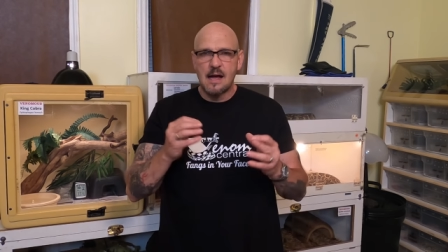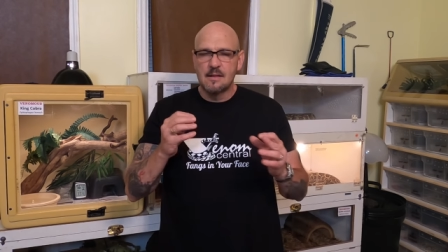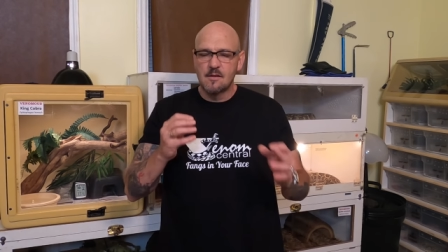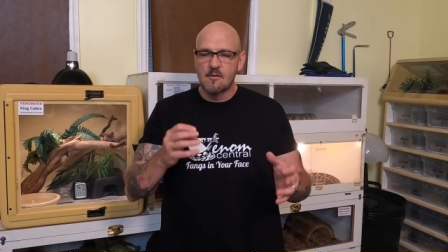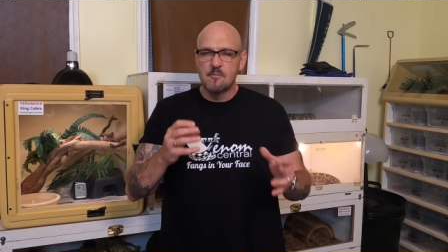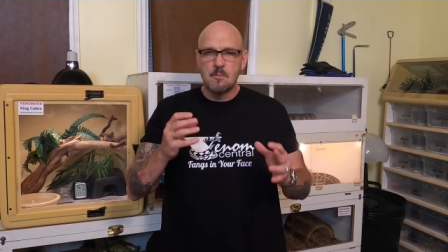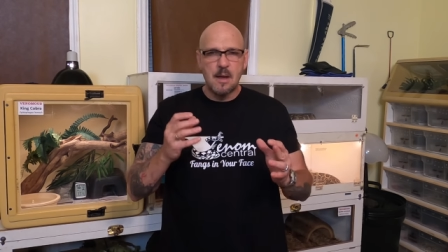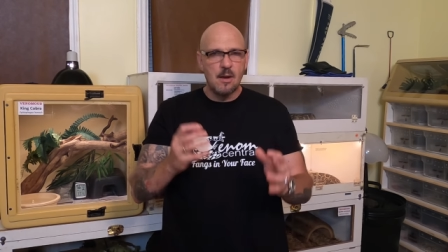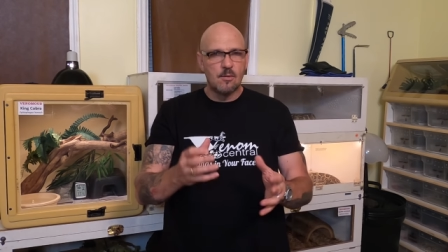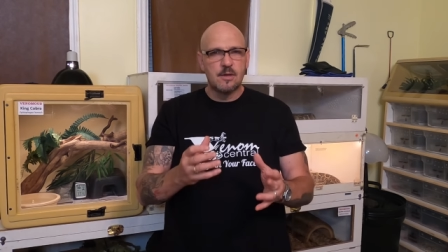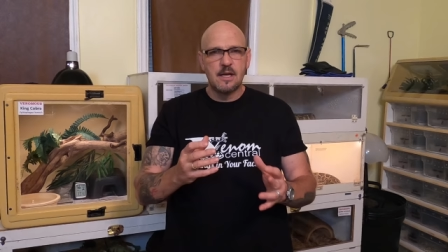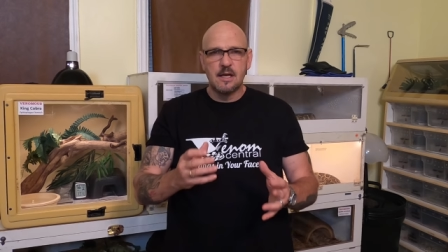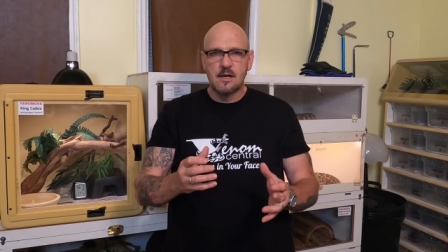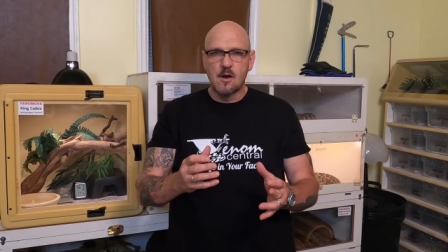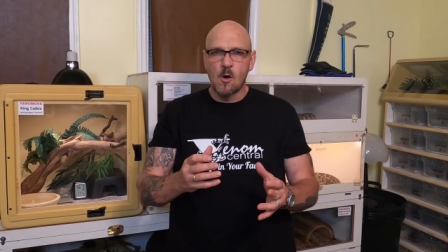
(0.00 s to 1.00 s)
I love male
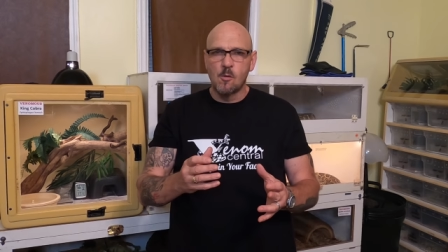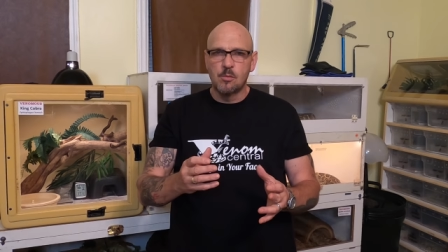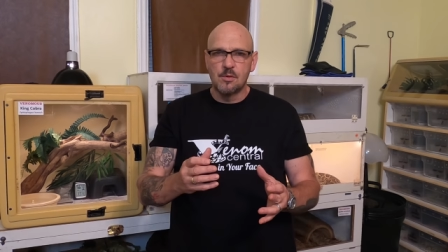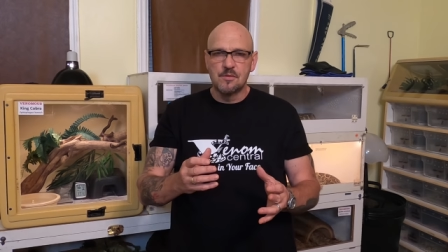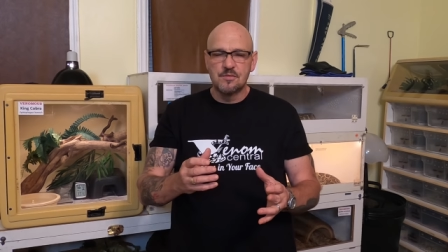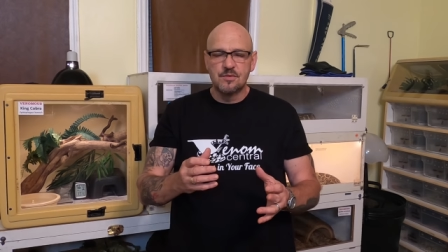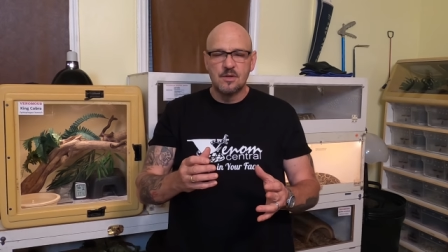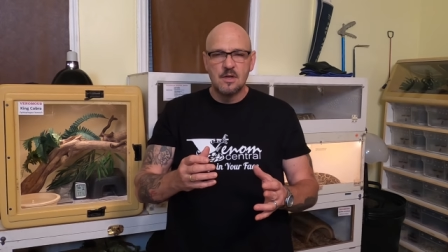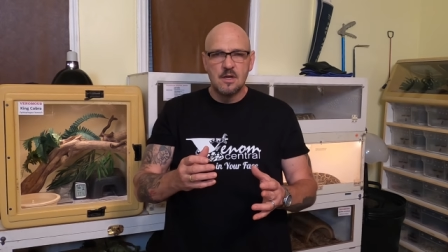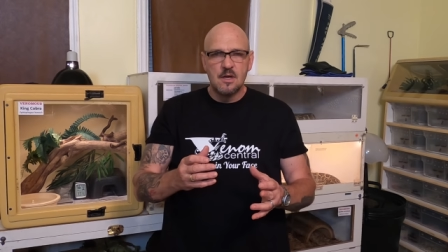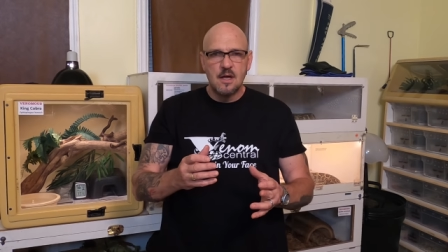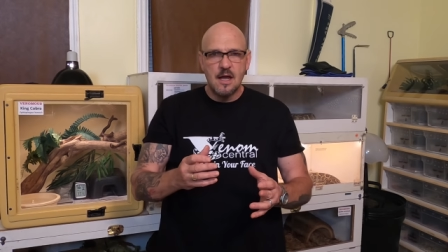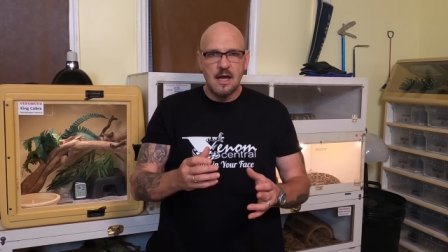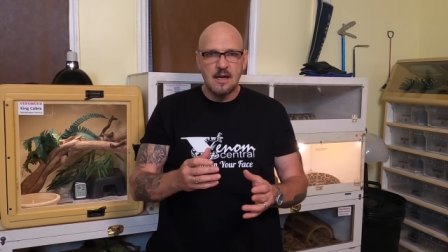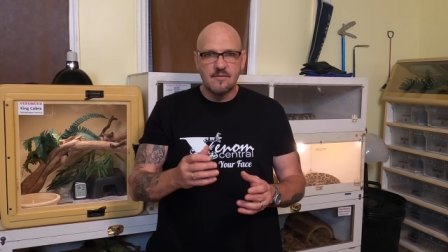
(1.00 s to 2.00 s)
King Cobras.
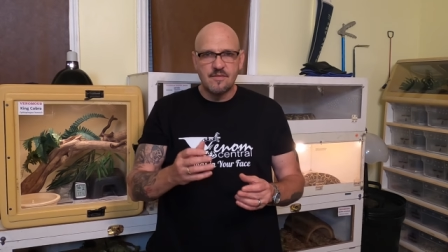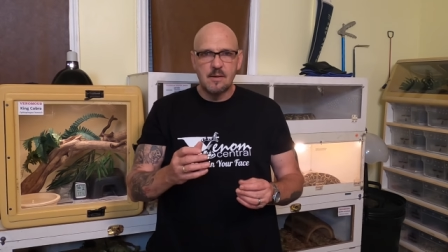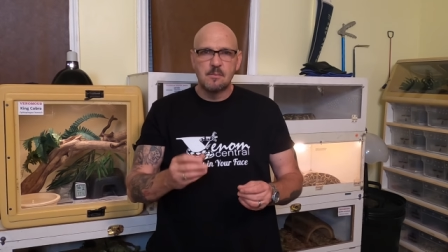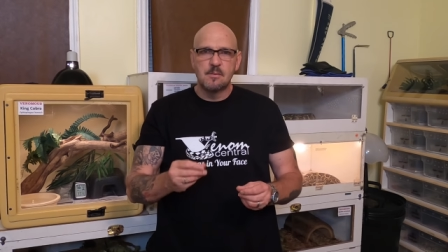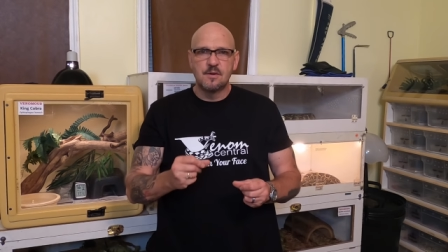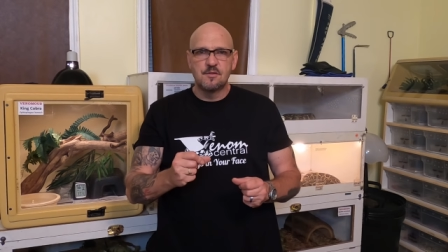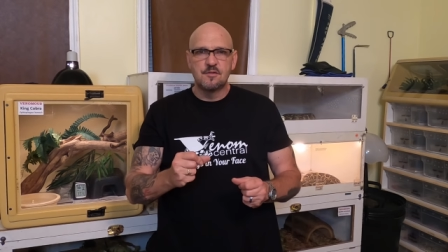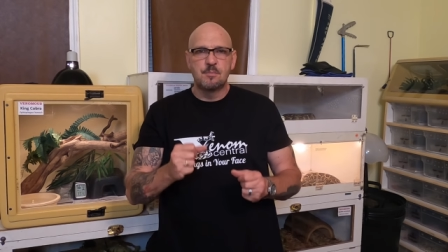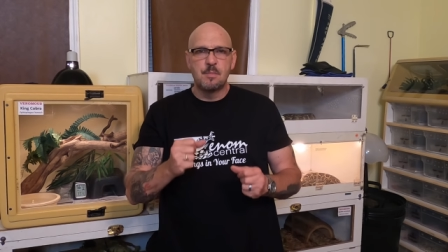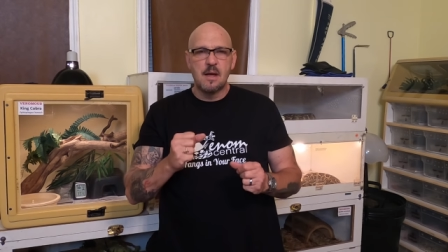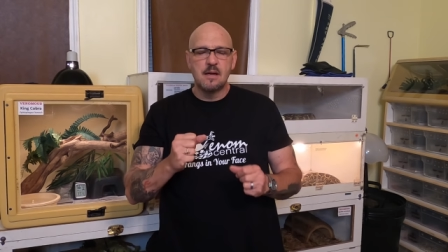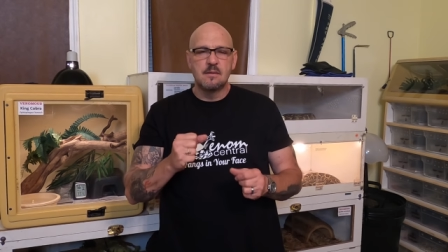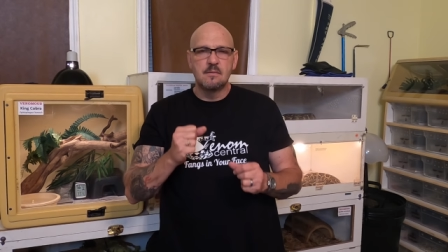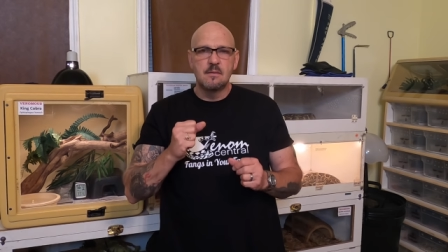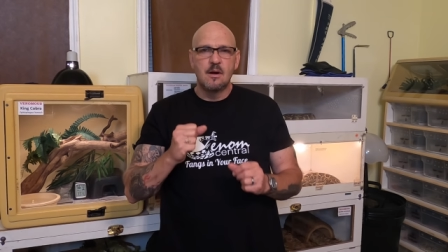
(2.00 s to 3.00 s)
And if I'm going to
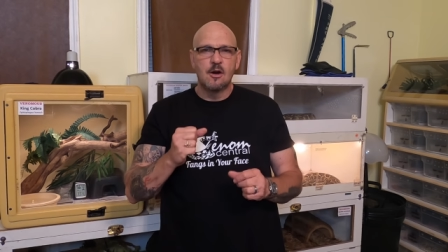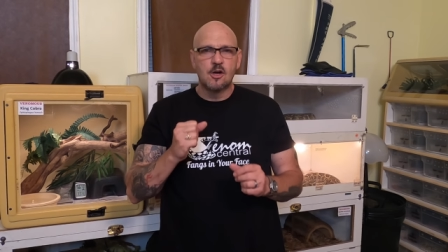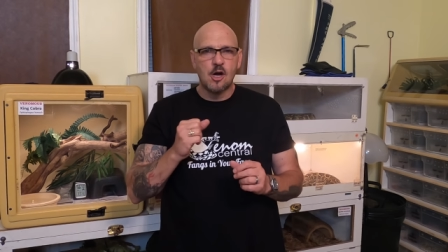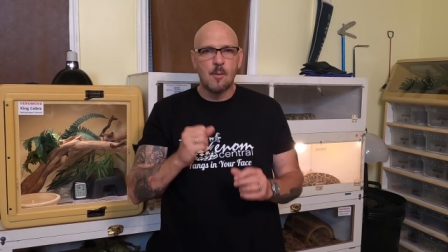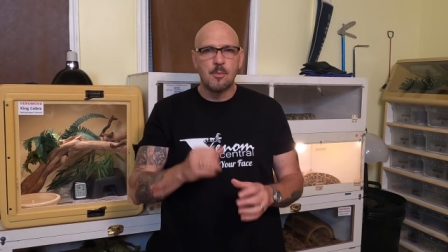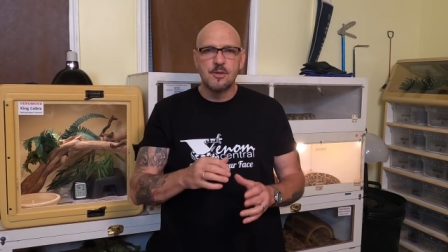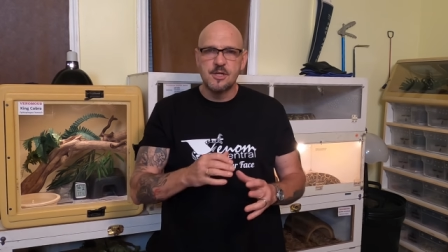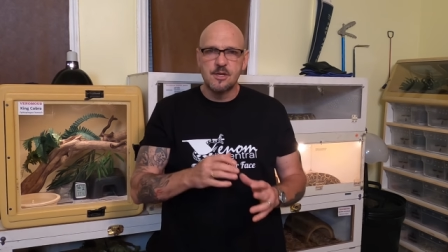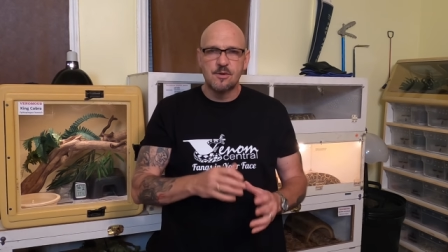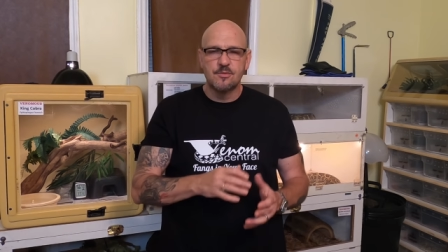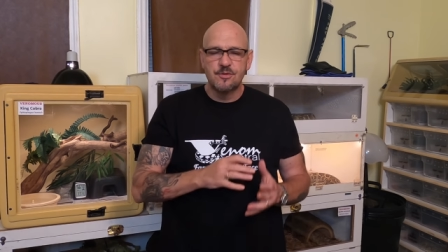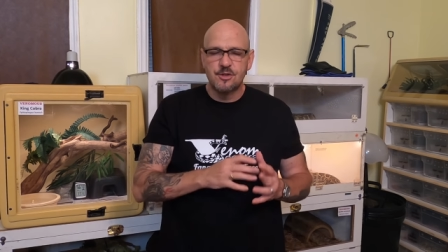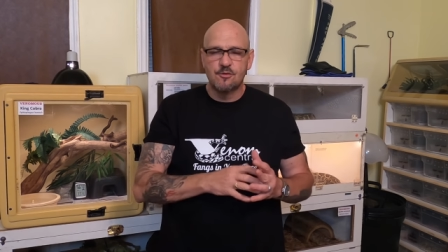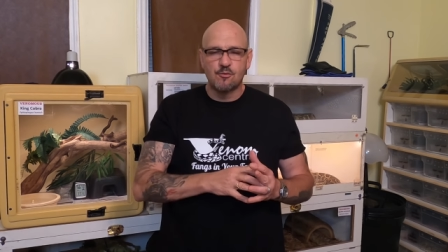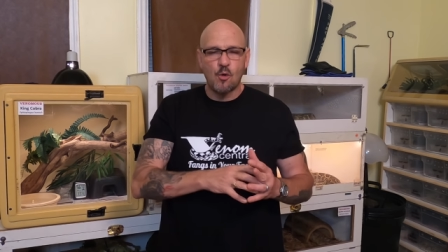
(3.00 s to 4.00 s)
spend a couple
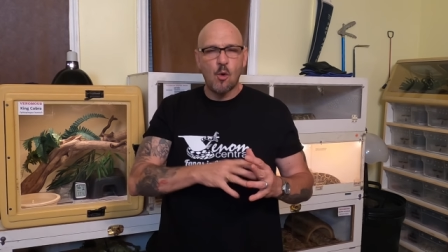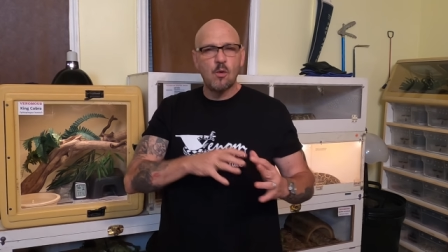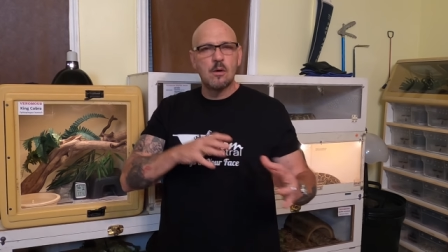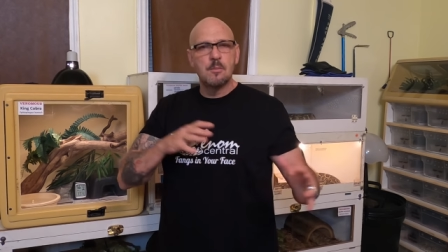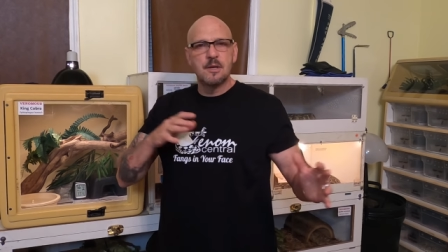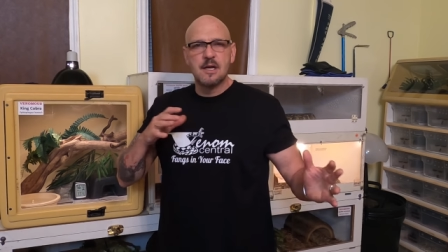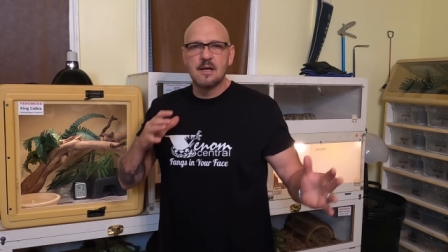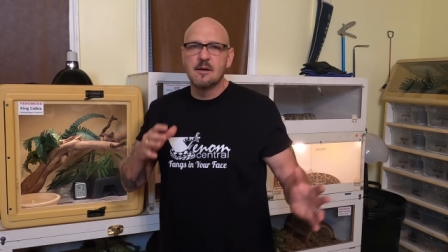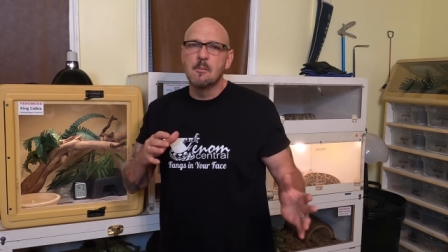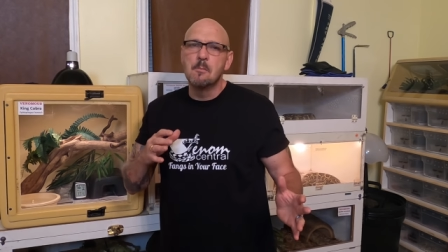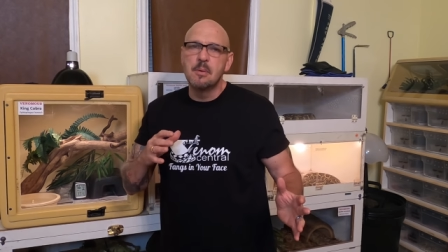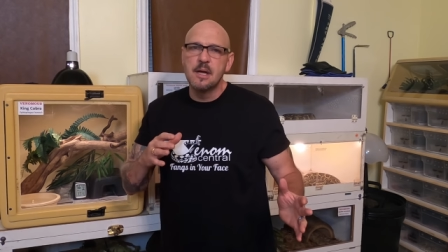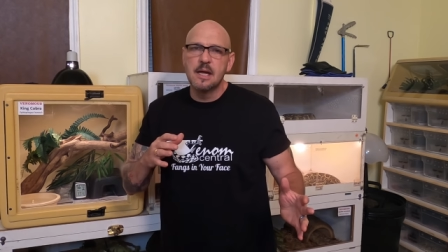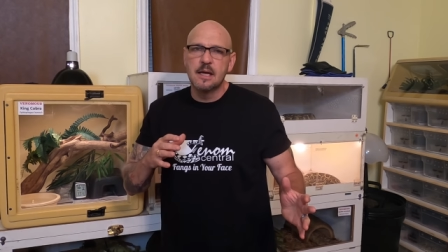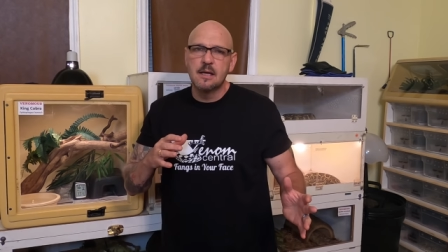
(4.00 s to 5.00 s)
years growing them and getting
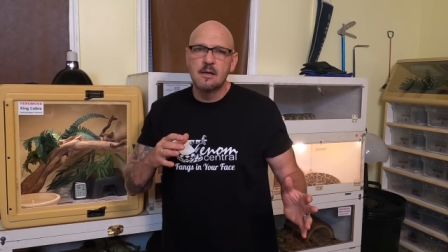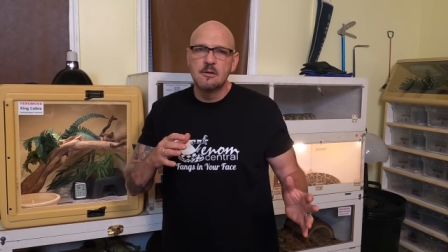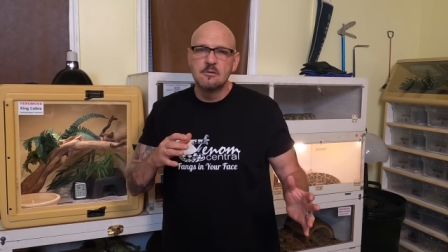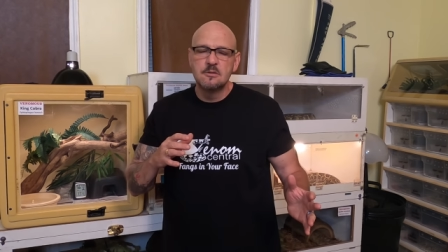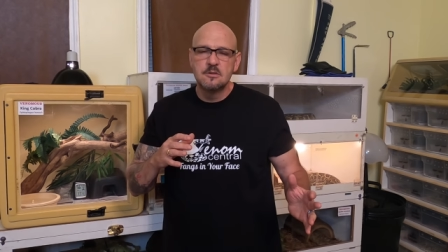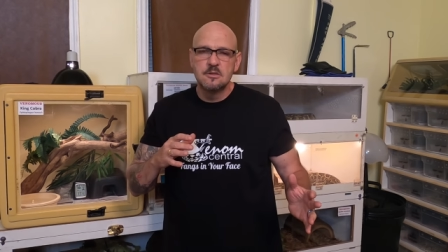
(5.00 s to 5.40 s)
them big,